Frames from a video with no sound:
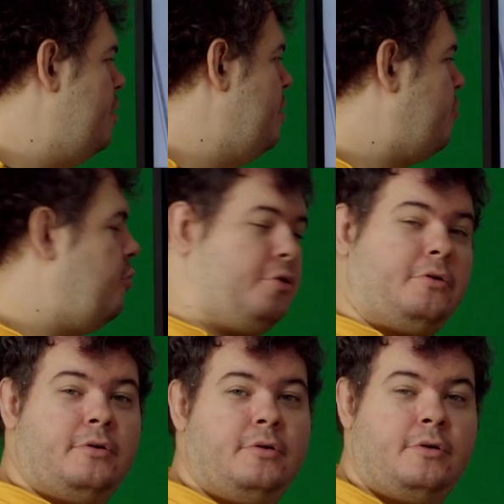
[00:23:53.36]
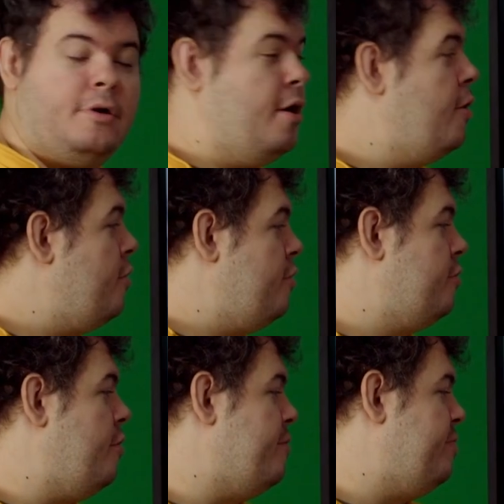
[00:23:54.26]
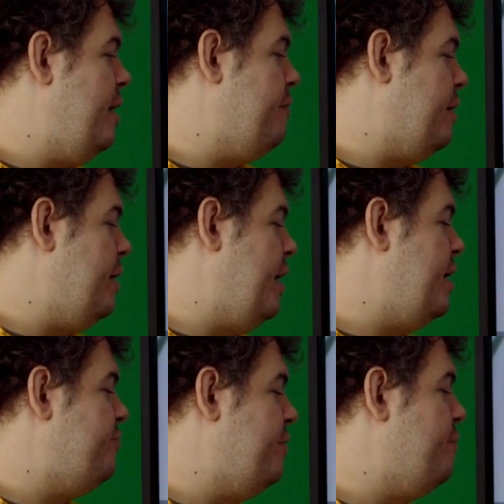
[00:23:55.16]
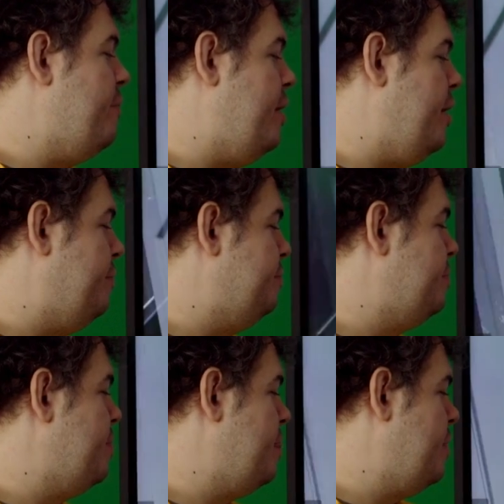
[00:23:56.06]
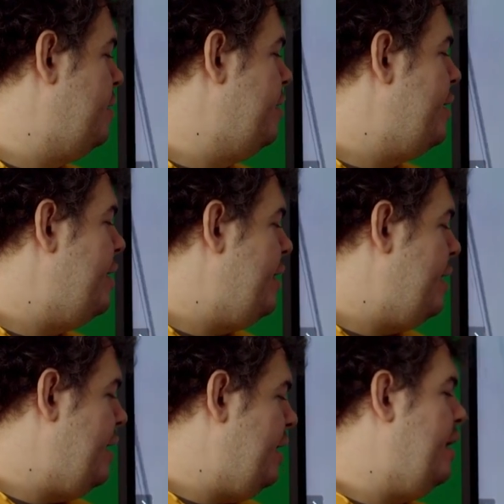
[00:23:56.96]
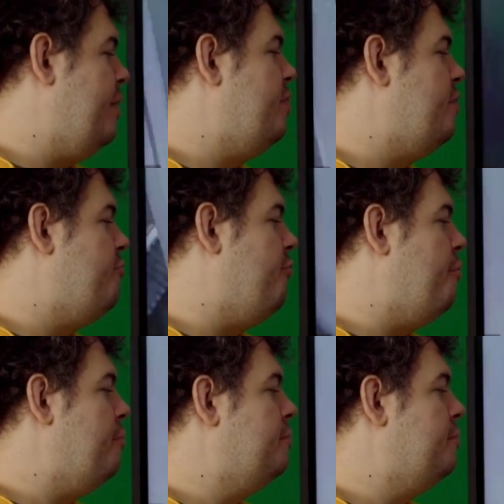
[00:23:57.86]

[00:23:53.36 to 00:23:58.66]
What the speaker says: Good. So in theory, if we were in the room,